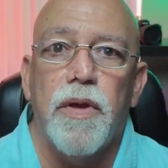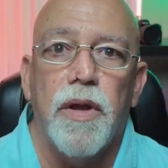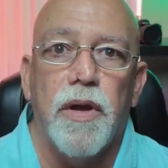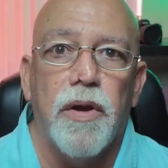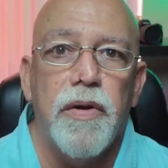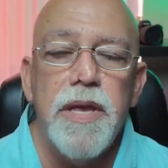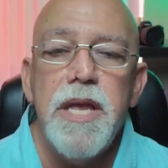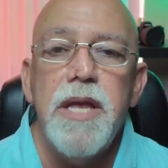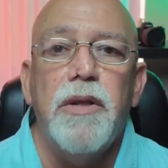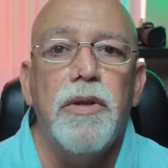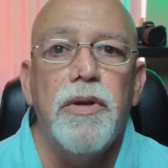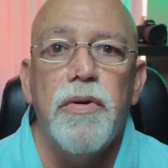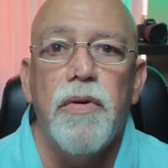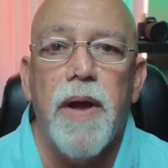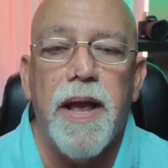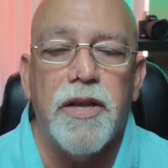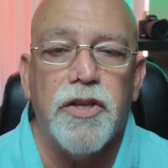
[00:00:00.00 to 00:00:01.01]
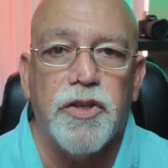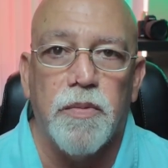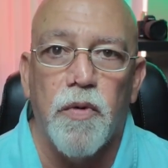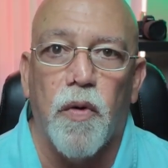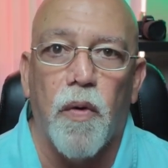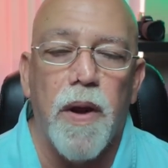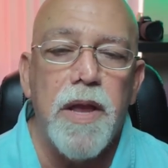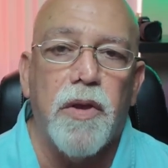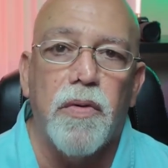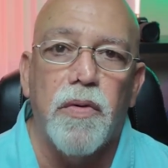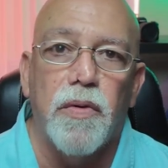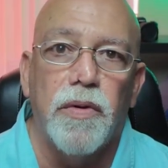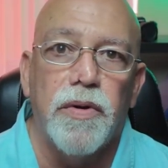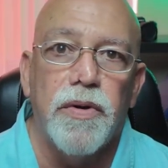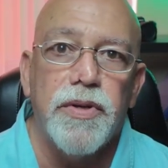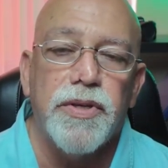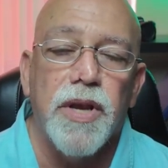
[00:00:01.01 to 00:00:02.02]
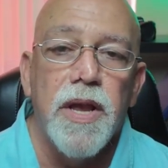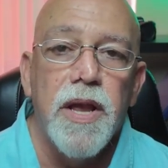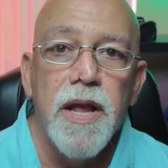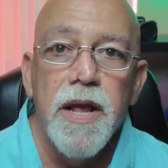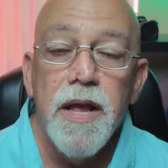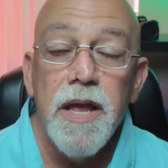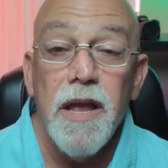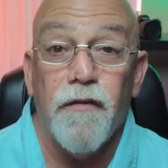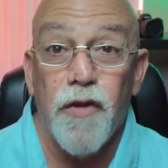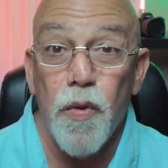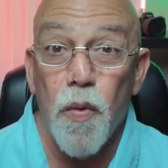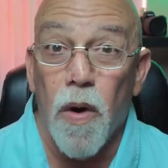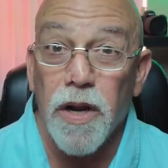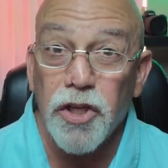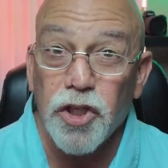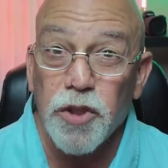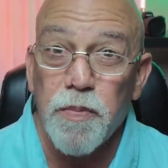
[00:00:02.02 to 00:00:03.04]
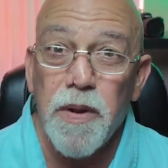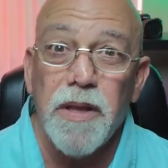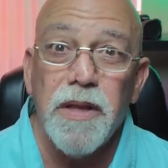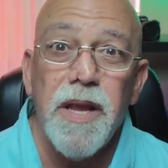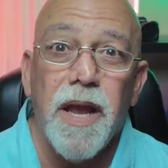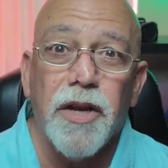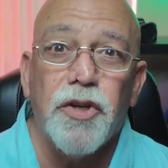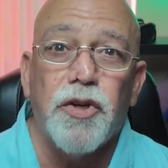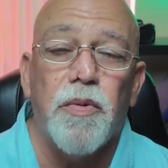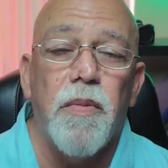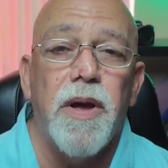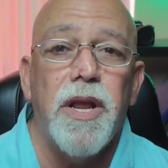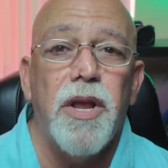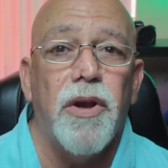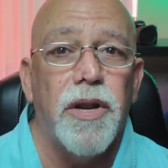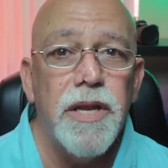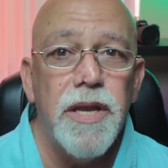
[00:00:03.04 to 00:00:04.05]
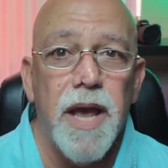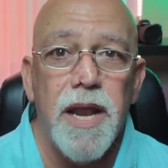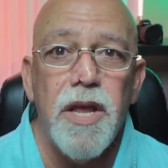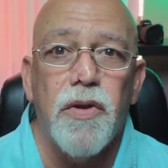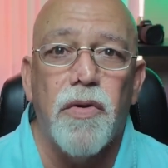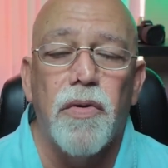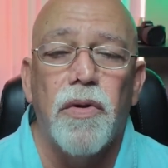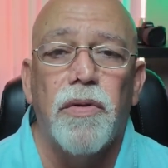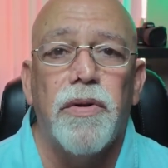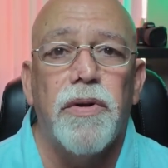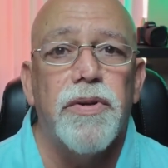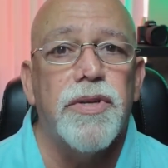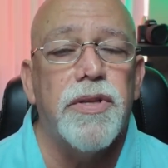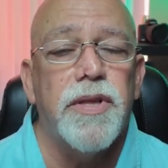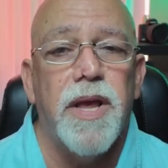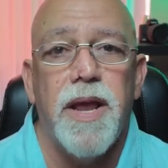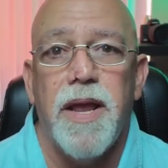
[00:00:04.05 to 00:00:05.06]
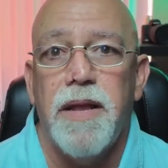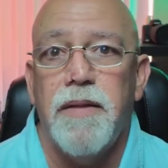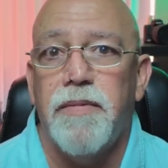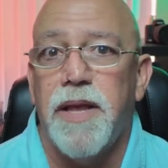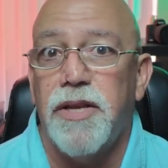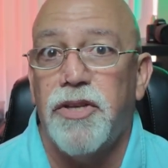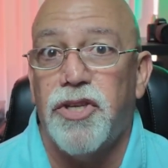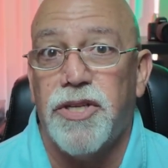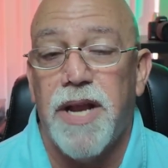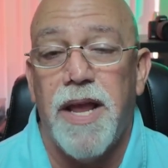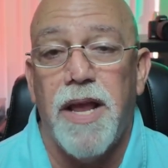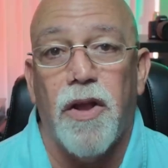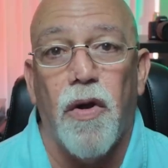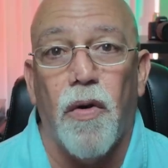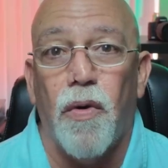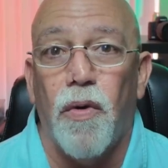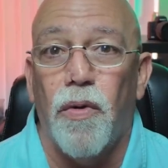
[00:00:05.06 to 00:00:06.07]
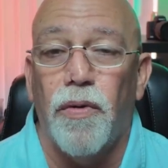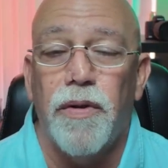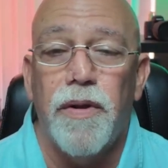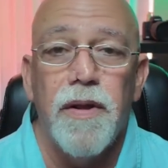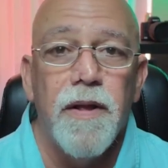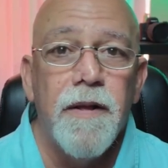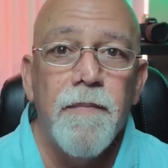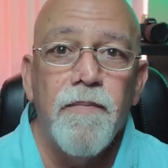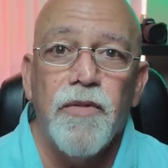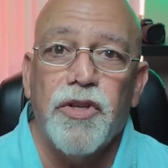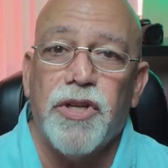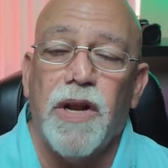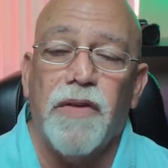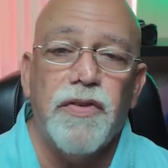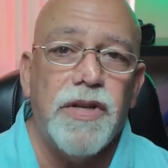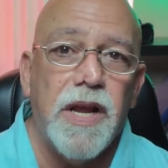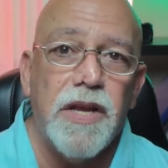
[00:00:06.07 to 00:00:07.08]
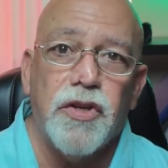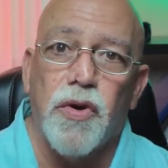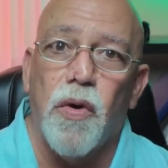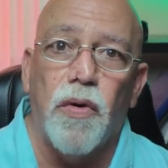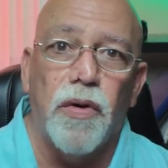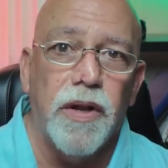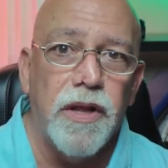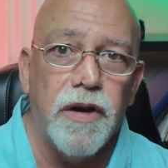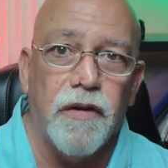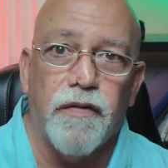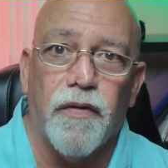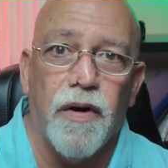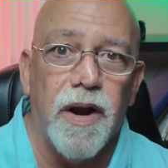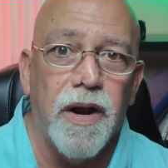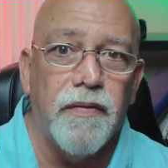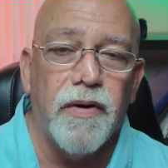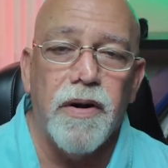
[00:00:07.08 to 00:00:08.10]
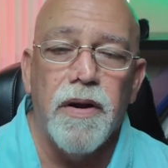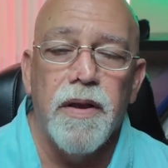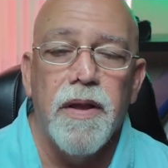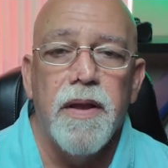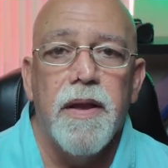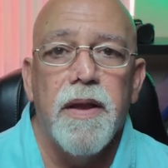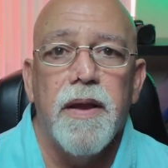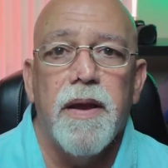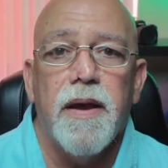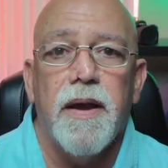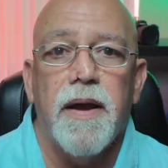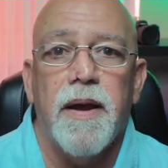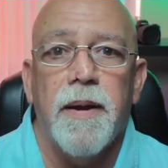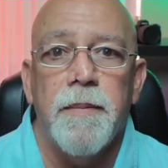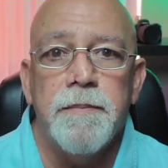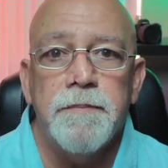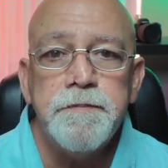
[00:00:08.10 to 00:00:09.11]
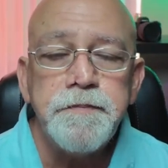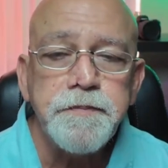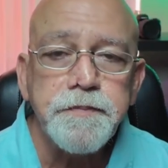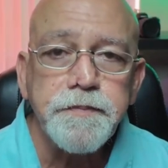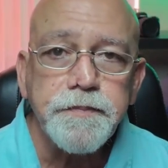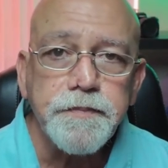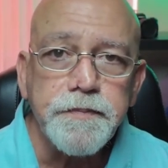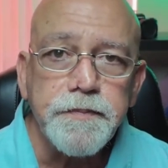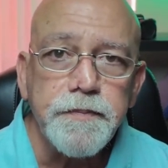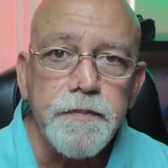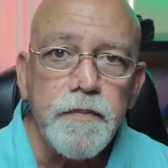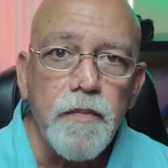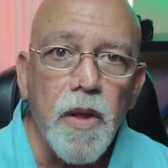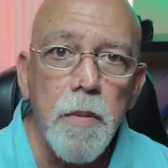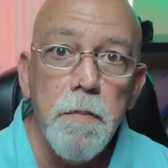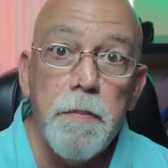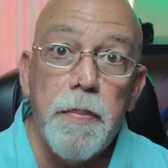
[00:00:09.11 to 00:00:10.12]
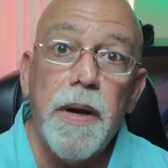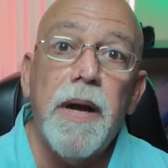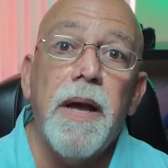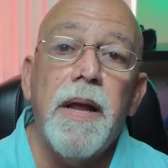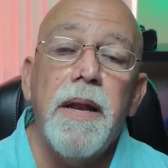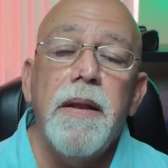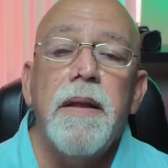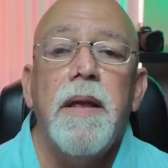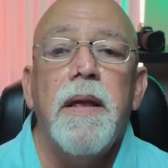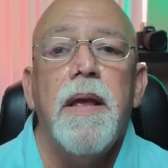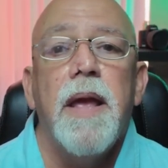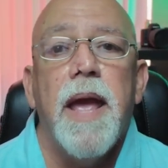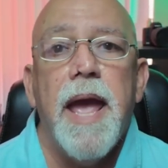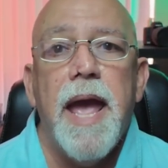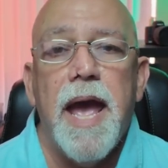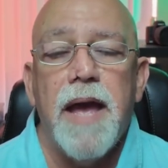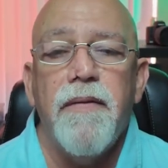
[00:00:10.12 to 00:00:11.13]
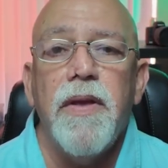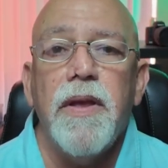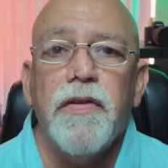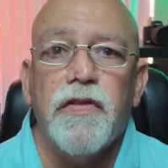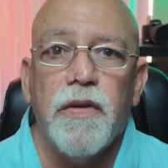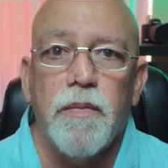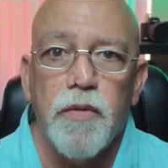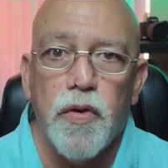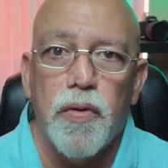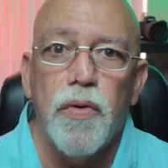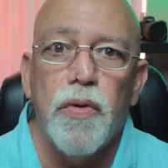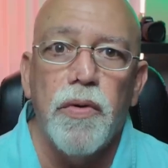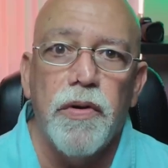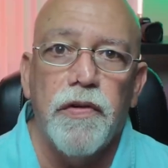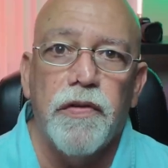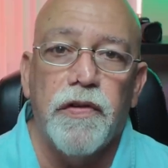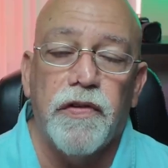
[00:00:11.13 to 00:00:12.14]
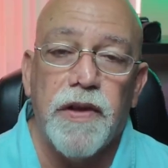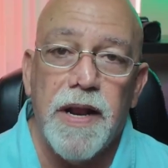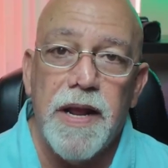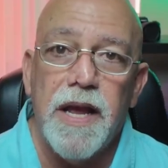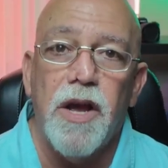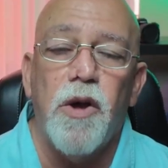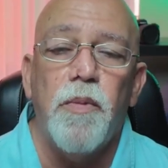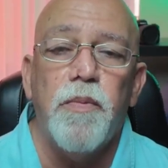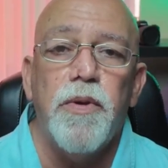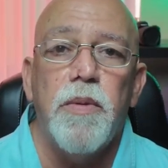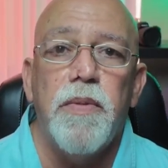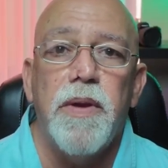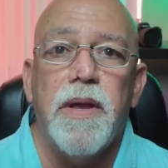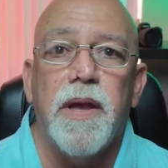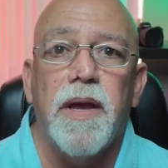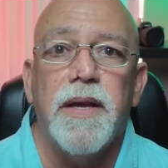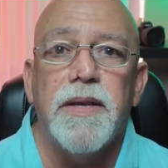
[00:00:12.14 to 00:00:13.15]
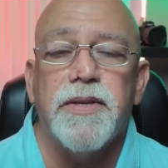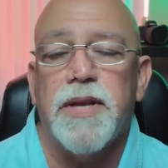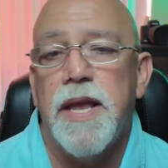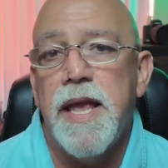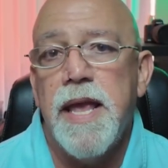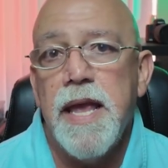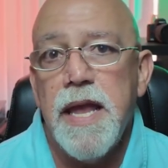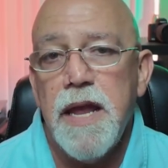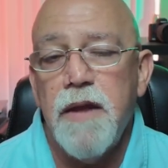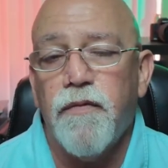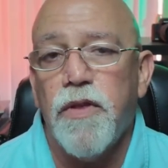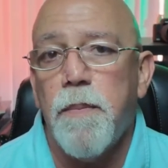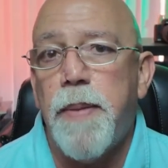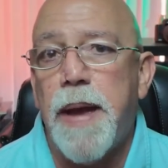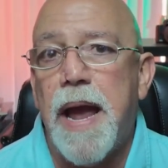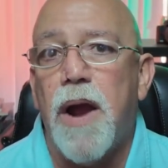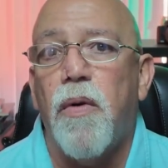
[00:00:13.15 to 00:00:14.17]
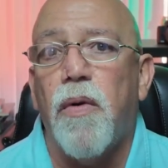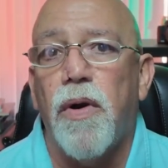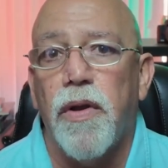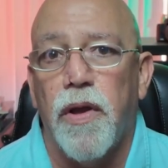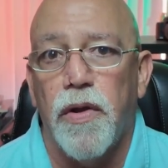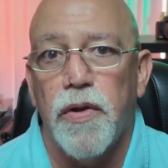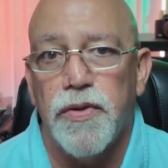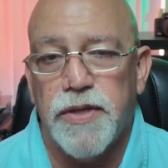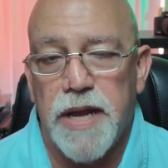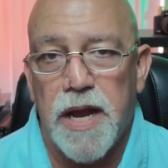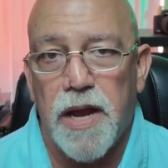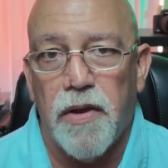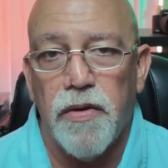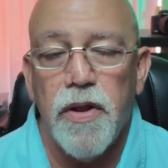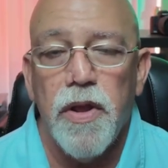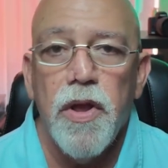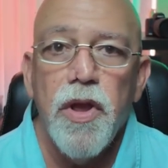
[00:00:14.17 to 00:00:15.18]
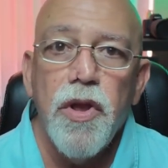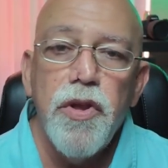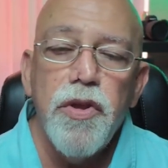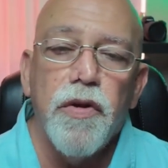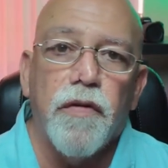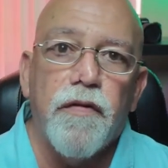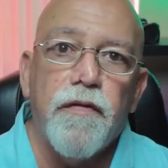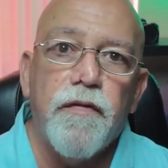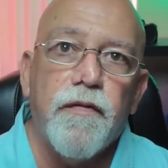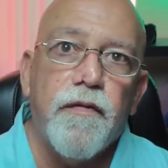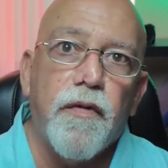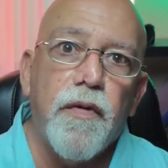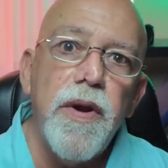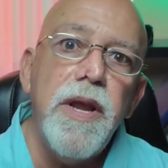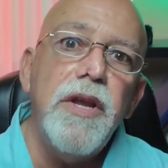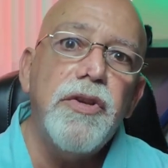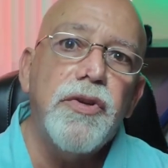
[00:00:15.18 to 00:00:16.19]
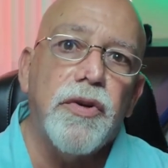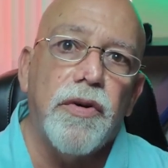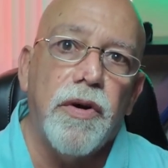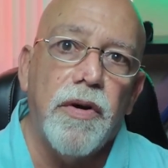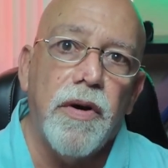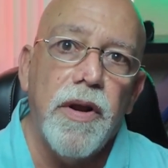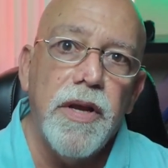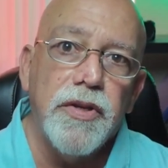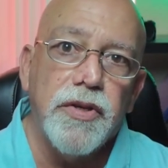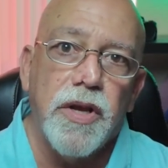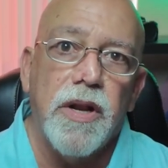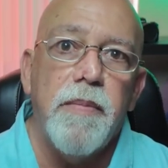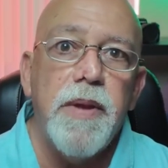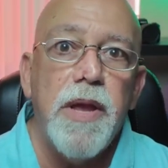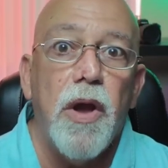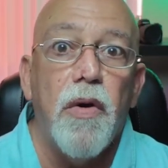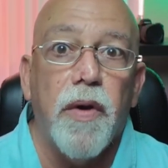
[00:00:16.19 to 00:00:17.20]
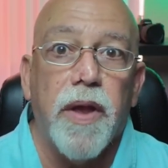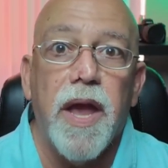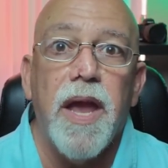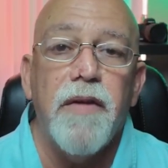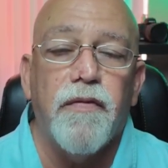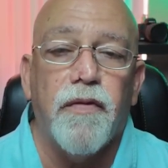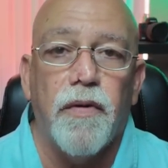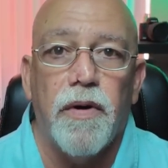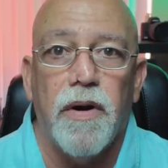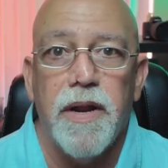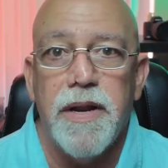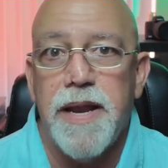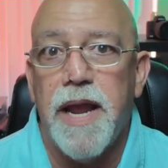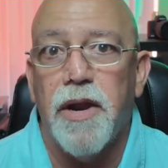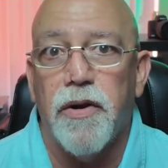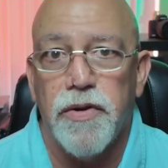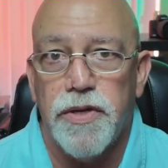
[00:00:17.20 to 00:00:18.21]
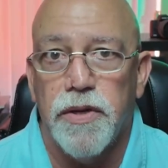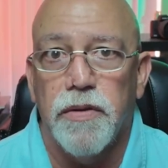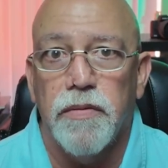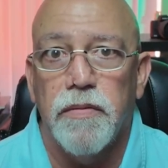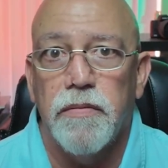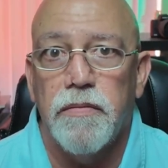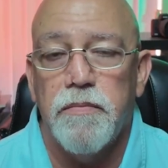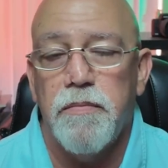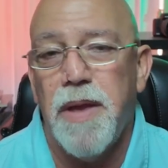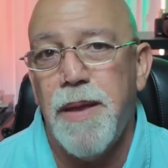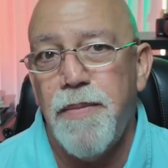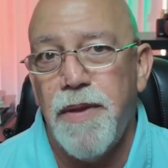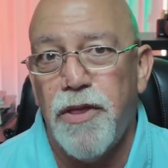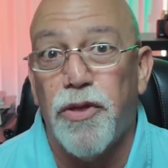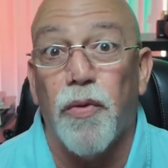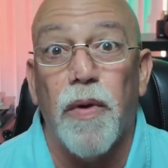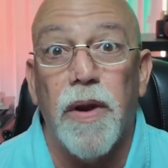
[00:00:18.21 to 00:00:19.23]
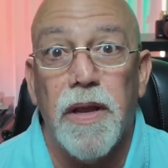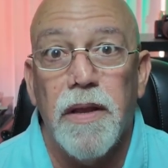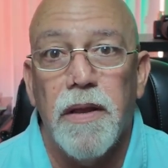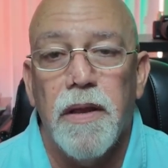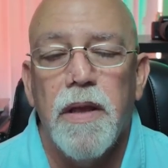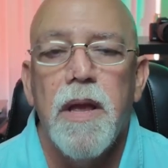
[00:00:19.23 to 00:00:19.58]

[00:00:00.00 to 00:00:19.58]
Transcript: Igloo has some great coolers. If you want to spend the extra money on Yeti coolers, they stay cold. Stuff stays cold in there forever. But having some coolers is going to help you, because if the power goes out, your freezer is going to be okay for a day or two, maybe 3.